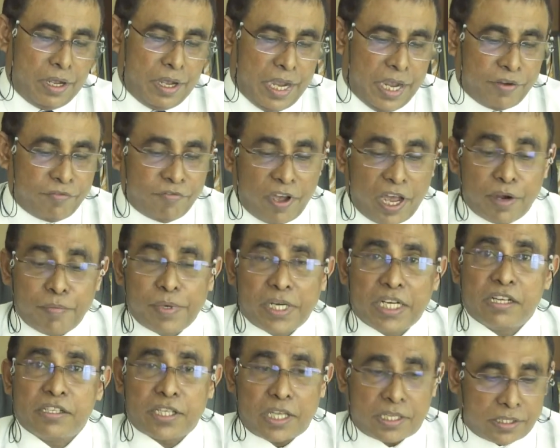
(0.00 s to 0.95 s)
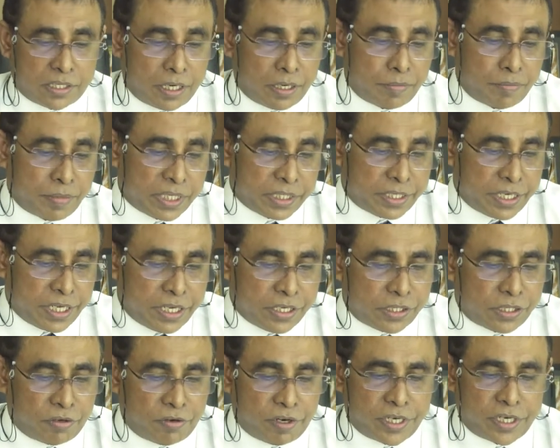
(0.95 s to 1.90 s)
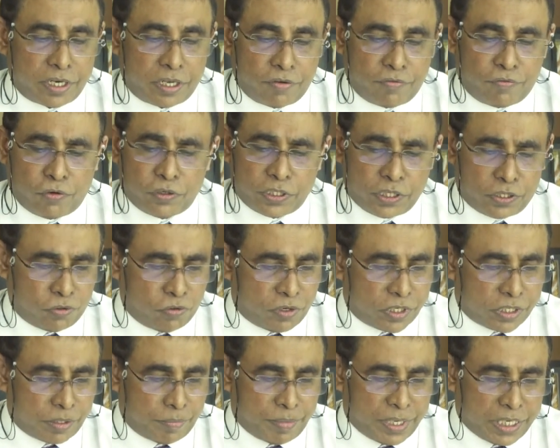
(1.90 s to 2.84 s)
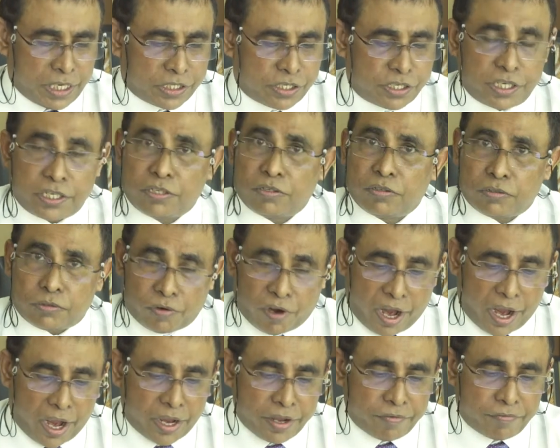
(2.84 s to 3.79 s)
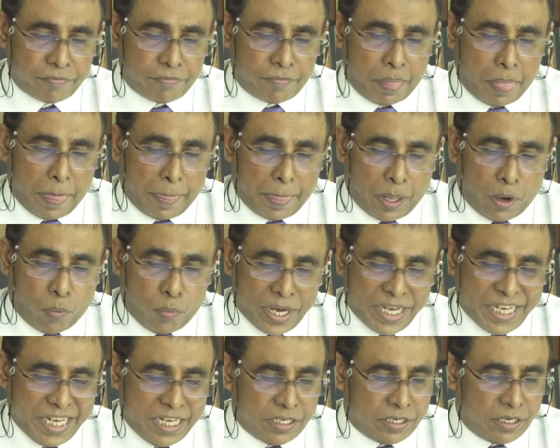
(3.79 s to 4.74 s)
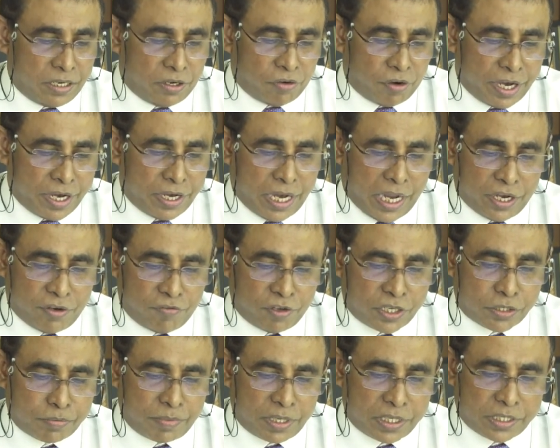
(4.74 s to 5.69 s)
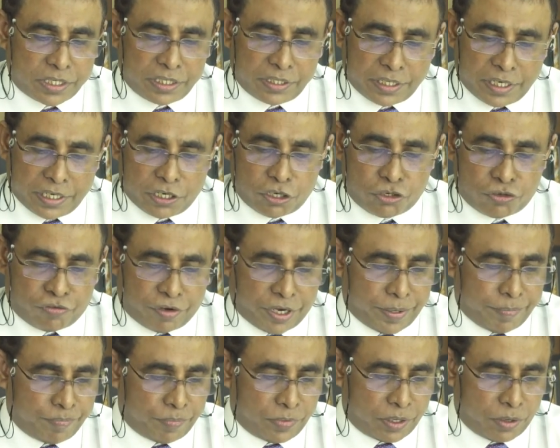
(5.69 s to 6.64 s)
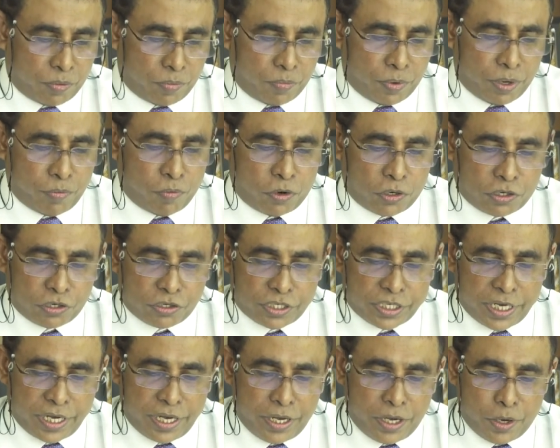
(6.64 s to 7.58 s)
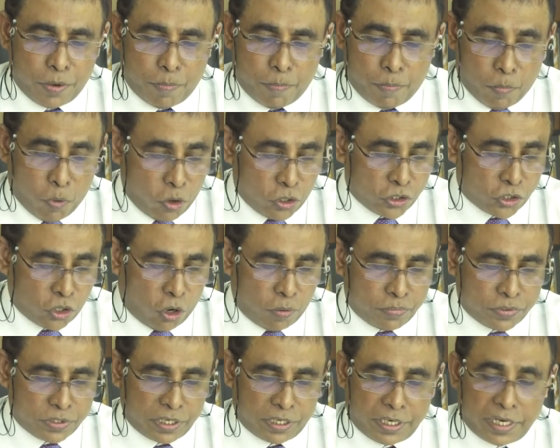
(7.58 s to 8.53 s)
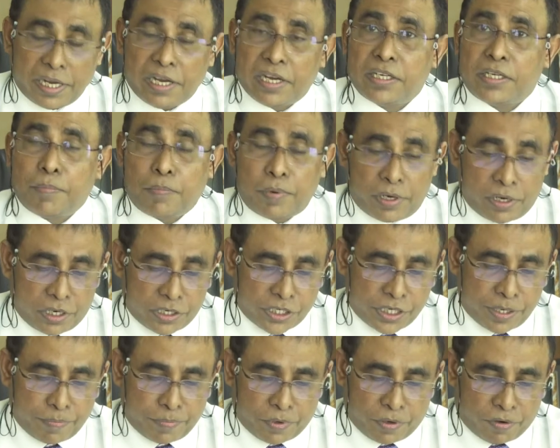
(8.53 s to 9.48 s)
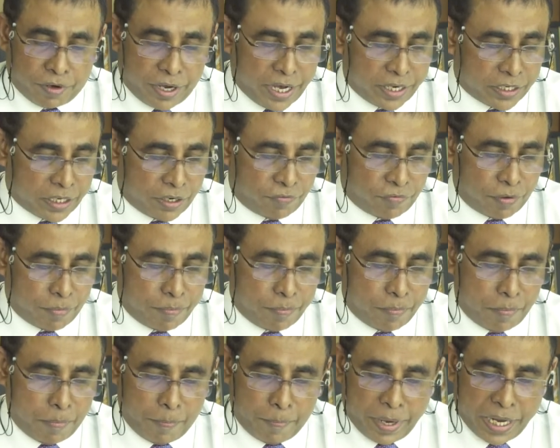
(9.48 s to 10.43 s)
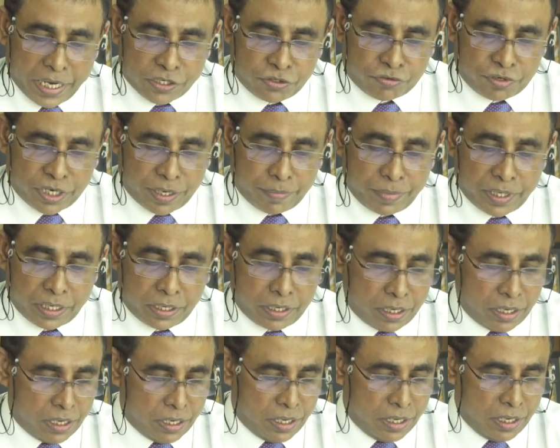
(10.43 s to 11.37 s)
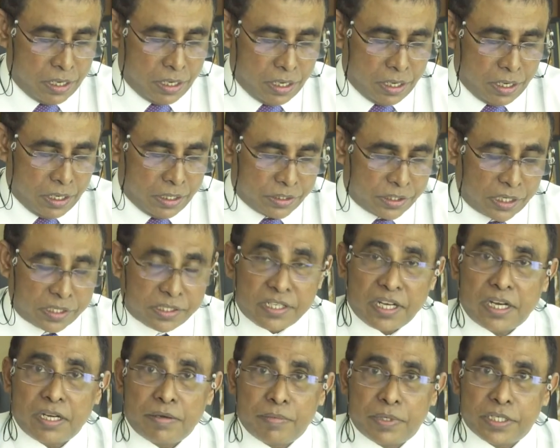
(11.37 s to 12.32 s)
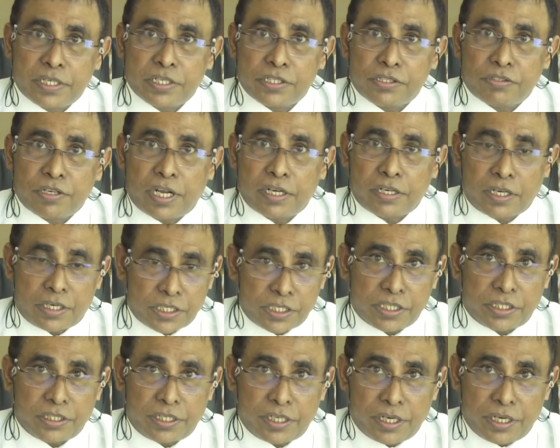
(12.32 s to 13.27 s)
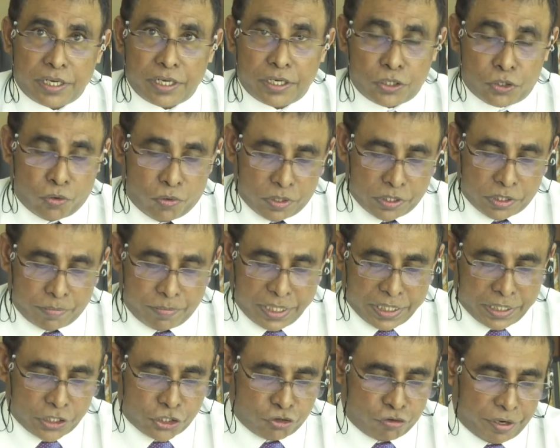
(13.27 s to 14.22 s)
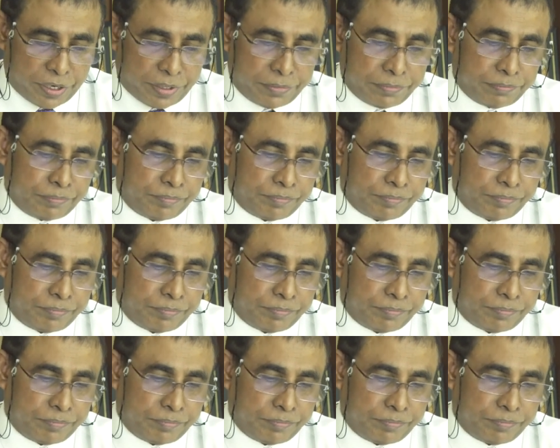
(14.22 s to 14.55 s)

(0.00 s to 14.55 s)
Environmental sustainability is critical for the tourism industry to thrive. We need greener investments in the industry. We want to see more jobs and entrepreneurship created from mainstreaming sustainability standards in the tourism industry.